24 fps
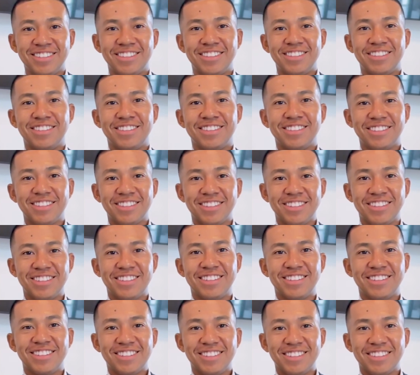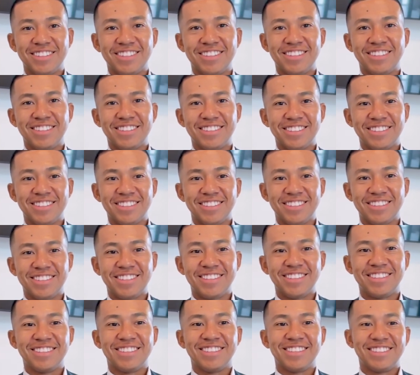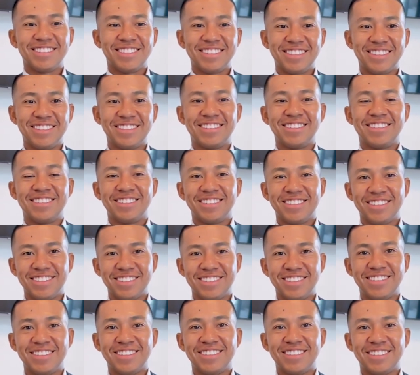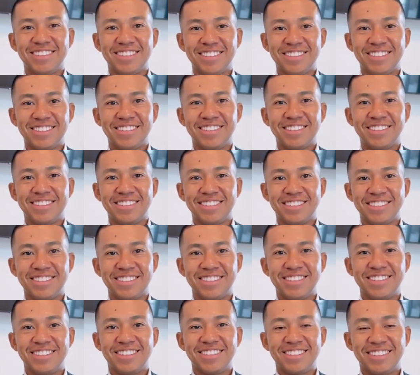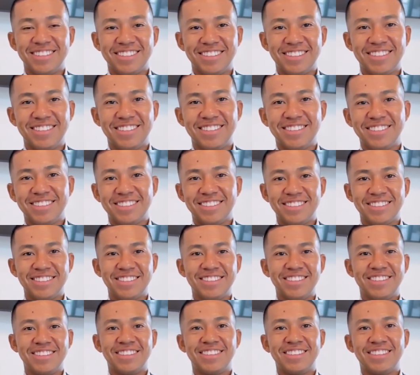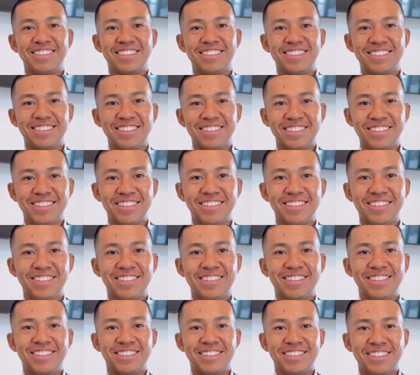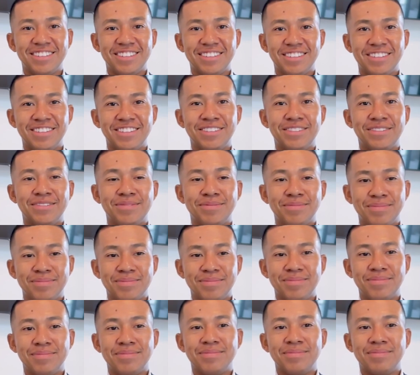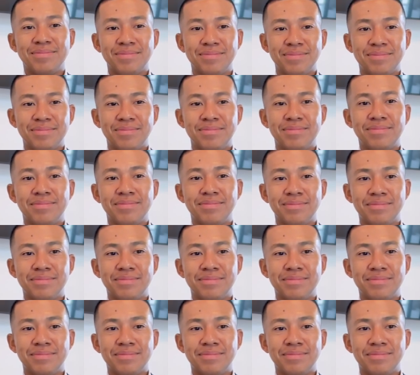The person shown says nothing.